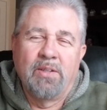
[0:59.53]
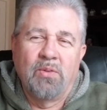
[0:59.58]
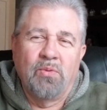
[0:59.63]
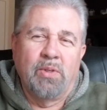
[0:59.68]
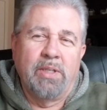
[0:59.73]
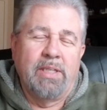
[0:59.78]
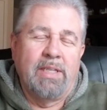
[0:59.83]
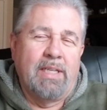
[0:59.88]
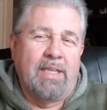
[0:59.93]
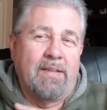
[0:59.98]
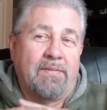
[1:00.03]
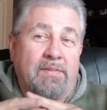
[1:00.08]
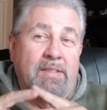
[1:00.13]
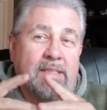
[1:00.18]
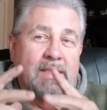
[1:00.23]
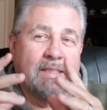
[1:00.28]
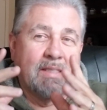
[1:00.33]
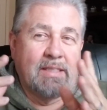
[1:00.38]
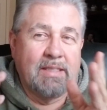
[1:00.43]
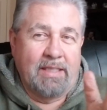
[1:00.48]
we left
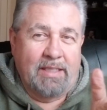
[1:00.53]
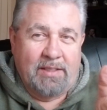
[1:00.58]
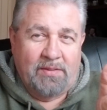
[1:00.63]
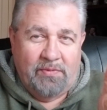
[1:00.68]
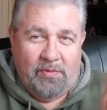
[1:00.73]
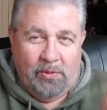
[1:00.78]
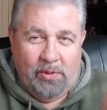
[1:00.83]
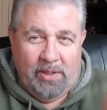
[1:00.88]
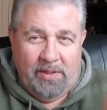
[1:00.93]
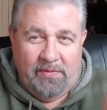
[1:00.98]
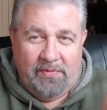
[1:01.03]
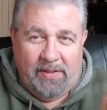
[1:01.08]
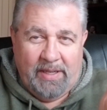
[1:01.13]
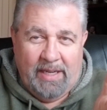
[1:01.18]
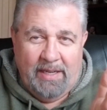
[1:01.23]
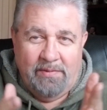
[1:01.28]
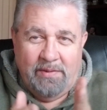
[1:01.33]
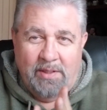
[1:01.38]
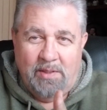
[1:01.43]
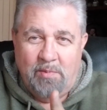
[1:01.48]
at
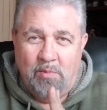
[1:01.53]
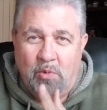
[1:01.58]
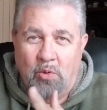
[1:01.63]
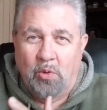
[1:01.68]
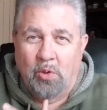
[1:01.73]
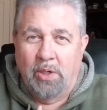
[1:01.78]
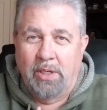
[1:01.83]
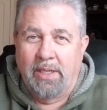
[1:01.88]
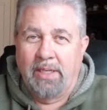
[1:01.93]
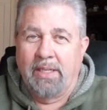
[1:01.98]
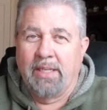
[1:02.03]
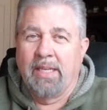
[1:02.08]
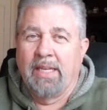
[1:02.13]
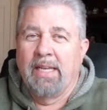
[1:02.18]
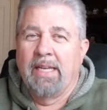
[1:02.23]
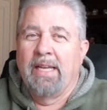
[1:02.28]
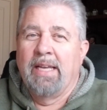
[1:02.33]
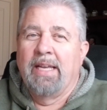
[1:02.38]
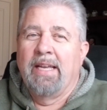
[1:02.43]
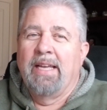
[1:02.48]
6:45 in the morning,
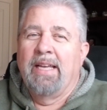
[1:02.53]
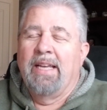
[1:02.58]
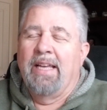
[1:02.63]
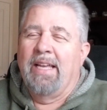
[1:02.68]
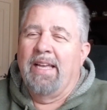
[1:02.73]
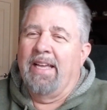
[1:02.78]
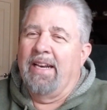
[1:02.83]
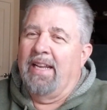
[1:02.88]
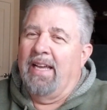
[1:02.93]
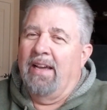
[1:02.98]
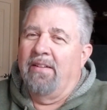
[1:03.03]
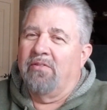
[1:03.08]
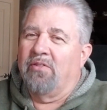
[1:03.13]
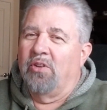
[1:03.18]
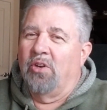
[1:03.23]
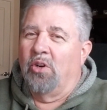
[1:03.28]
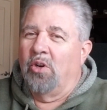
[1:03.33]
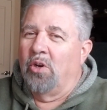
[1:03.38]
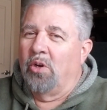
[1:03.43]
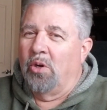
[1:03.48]
and after
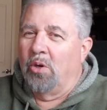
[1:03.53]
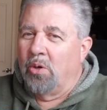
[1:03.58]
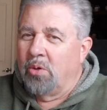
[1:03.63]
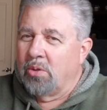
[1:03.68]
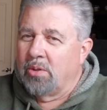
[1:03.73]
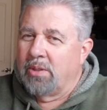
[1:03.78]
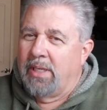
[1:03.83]
a whole